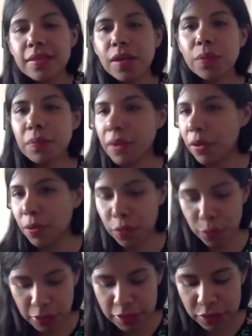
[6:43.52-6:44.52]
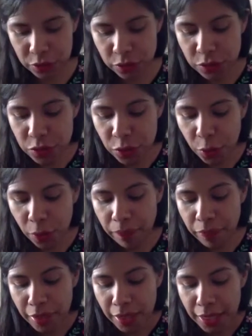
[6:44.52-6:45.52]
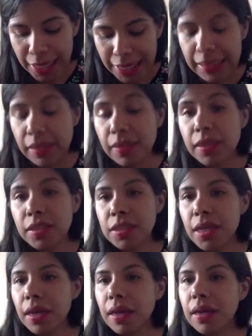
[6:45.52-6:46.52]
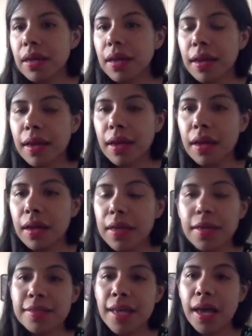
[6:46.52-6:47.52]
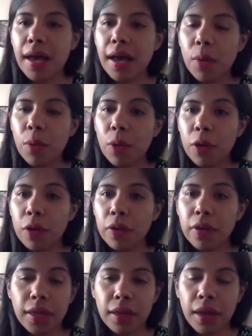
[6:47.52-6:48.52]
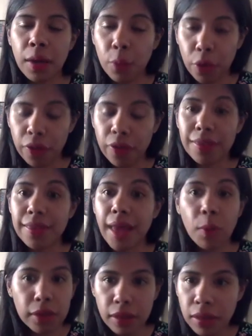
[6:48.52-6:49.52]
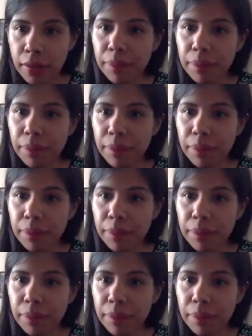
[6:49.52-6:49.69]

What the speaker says: a very good question. So Titixe is a word in Nahuatl.